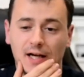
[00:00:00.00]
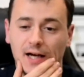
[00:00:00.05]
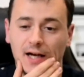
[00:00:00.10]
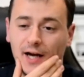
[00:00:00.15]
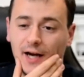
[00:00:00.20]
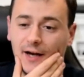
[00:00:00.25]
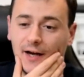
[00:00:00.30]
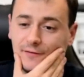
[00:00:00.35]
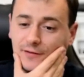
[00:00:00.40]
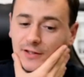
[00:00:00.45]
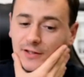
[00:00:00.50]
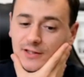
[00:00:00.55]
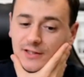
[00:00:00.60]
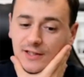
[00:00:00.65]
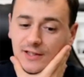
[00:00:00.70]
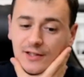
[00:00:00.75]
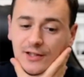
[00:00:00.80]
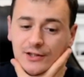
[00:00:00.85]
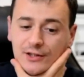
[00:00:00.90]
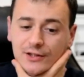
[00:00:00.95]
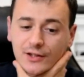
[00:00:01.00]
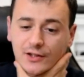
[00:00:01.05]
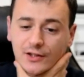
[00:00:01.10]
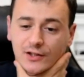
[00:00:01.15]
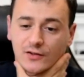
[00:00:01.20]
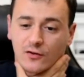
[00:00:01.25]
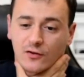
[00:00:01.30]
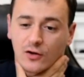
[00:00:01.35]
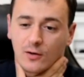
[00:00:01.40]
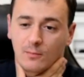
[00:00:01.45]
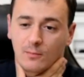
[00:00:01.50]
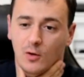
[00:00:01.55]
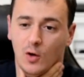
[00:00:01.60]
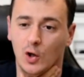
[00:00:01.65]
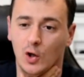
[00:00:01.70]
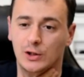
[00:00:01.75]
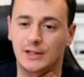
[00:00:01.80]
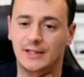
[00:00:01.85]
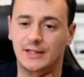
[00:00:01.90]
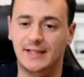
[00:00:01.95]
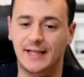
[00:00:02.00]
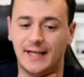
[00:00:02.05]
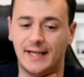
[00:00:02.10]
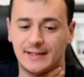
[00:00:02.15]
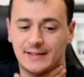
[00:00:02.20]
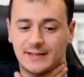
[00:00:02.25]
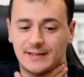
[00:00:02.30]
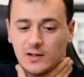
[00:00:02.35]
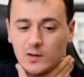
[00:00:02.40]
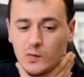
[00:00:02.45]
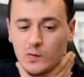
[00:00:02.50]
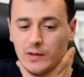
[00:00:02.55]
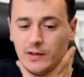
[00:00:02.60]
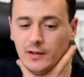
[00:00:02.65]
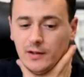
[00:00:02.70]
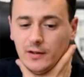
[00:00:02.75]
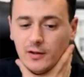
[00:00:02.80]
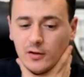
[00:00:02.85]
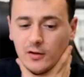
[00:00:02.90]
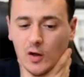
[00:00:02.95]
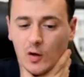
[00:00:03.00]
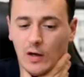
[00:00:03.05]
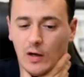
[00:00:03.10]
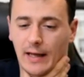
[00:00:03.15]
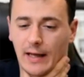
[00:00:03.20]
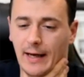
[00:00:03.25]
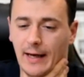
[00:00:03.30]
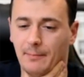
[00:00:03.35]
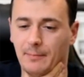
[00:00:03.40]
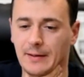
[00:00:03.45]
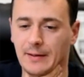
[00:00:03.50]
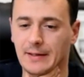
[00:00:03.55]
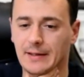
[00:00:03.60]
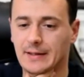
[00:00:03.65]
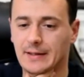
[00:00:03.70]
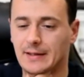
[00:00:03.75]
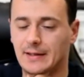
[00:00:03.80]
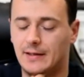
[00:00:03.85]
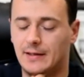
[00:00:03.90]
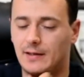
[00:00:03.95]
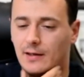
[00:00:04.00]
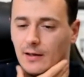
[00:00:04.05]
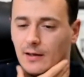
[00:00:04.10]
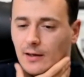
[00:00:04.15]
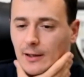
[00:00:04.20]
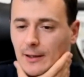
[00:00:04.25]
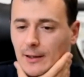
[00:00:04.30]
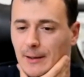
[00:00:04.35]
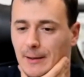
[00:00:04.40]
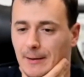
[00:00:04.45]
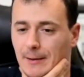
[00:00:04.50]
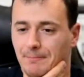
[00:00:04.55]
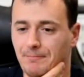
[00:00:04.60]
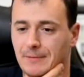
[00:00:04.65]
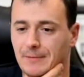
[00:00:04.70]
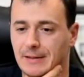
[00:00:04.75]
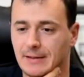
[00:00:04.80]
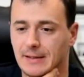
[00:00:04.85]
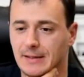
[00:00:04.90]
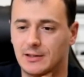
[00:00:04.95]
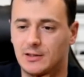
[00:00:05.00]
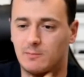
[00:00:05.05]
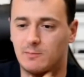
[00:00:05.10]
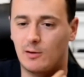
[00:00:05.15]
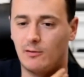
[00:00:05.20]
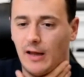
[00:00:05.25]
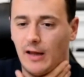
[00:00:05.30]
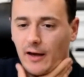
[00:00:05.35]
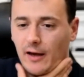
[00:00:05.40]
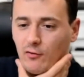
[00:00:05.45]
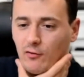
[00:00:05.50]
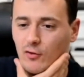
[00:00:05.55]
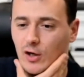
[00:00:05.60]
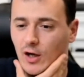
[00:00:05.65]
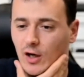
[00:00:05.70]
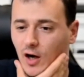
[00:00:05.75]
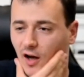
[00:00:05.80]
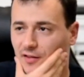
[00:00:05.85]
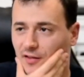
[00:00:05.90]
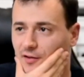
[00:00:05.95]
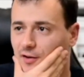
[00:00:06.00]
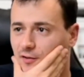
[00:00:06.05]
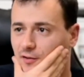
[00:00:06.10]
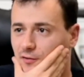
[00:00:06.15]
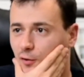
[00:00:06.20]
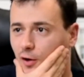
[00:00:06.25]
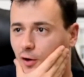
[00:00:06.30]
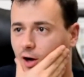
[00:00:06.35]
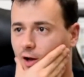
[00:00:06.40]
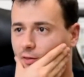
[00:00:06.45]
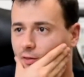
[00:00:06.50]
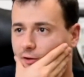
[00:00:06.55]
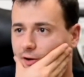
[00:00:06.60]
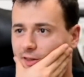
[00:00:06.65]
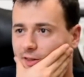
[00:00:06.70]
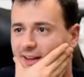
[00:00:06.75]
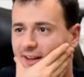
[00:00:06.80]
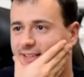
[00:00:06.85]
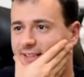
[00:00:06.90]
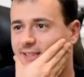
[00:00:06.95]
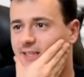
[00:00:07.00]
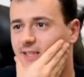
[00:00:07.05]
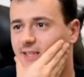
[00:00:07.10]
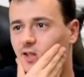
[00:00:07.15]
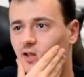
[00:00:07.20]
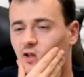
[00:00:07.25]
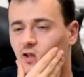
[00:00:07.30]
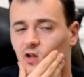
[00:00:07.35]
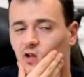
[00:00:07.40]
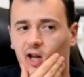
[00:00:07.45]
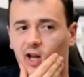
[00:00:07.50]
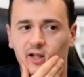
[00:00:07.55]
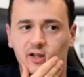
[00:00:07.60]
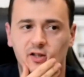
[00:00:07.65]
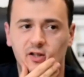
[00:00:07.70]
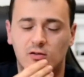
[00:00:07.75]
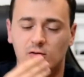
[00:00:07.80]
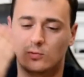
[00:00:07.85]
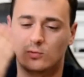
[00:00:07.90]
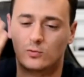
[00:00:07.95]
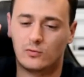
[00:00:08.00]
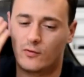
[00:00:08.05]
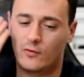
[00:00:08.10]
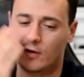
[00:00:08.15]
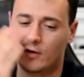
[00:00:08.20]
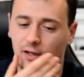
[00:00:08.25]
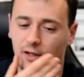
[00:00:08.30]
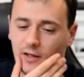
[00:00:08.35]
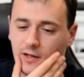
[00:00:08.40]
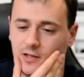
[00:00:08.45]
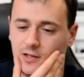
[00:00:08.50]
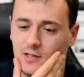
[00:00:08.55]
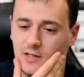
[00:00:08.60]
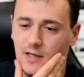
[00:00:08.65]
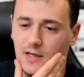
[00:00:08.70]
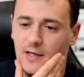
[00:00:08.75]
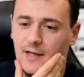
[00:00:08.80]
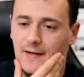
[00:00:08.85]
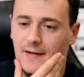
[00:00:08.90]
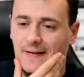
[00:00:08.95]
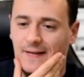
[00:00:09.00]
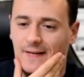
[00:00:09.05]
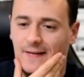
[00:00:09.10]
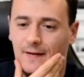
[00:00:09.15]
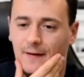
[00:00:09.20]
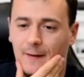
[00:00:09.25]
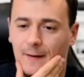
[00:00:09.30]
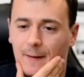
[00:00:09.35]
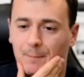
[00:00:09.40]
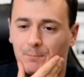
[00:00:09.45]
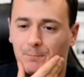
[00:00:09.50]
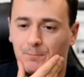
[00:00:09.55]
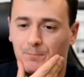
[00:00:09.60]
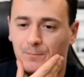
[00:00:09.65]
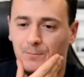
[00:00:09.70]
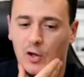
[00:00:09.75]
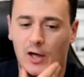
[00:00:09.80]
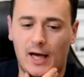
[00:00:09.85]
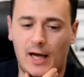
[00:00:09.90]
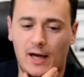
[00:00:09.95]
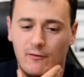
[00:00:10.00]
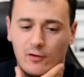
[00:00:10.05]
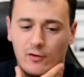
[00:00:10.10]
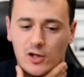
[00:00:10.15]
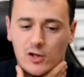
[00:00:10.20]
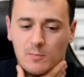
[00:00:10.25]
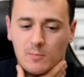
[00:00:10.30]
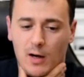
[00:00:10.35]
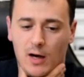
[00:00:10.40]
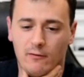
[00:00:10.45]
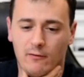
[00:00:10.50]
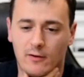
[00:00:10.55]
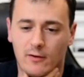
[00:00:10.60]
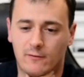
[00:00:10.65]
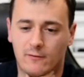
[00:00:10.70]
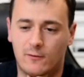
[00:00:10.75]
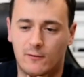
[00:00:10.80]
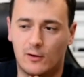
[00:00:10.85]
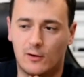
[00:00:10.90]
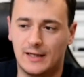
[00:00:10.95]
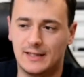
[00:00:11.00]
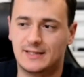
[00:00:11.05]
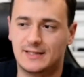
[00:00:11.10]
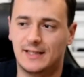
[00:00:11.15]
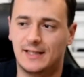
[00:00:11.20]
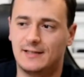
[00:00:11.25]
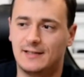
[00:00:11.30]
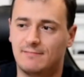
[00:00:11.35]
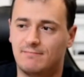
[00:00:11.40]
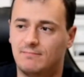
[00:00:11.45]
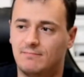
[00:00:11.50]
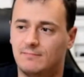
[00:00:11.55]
I have the statistics from all the tests that we did in our lab mm-hmm. um, and that's probably like 300 400 tests in the last two three years um, the average power for let's say